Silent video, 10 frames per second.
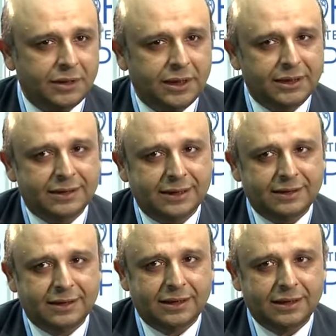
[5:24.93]
in the sense
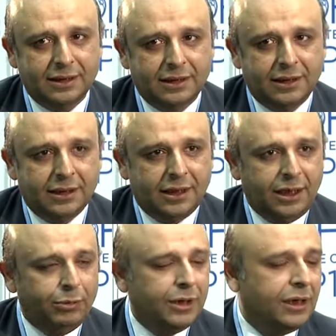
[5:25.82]
that
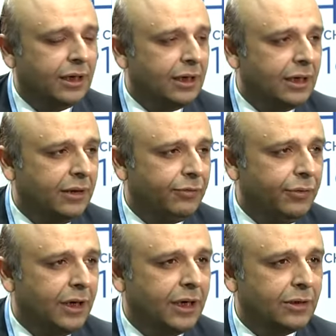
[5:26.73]
even if
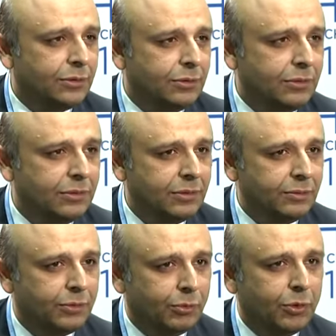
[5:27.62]
we are to
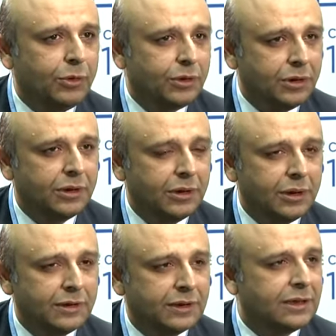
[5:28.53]
promote
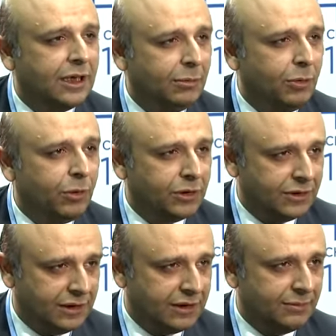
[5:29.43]
sustainable water
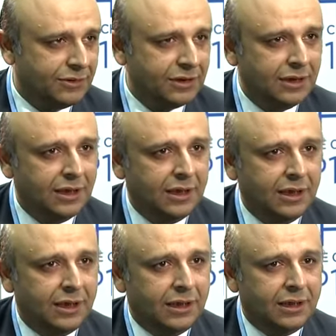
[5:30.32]
systems,
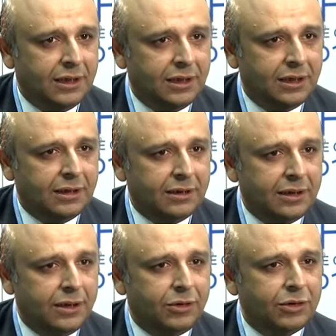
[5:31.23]

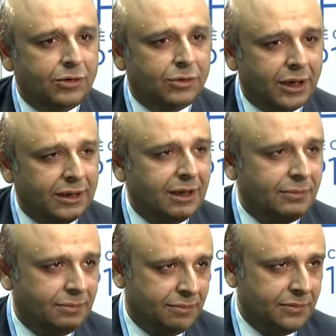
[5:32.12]
in order to run them,
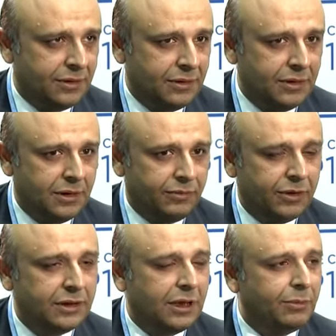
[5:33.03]
for
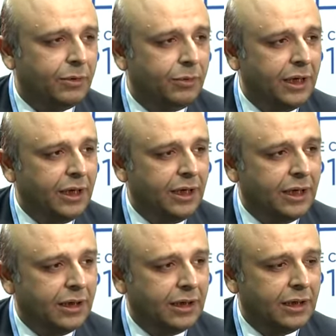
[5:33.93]
example, we
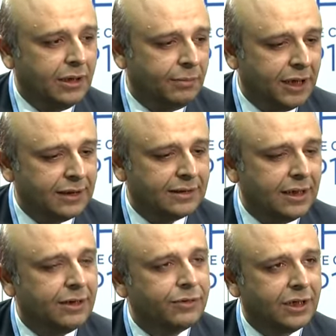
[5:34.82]
in
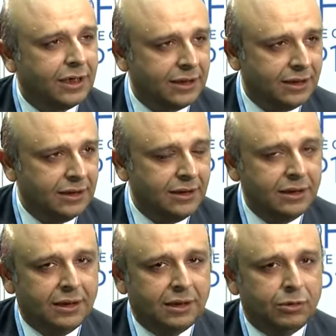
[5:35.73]
Pakistan have started
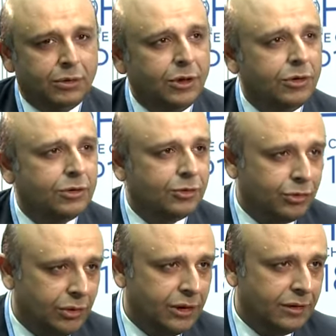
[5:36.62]
going on to
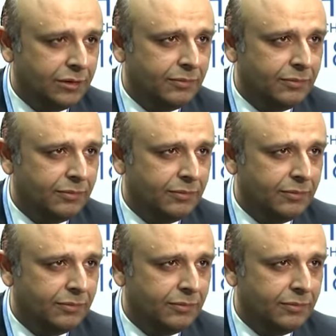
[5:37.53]
solar,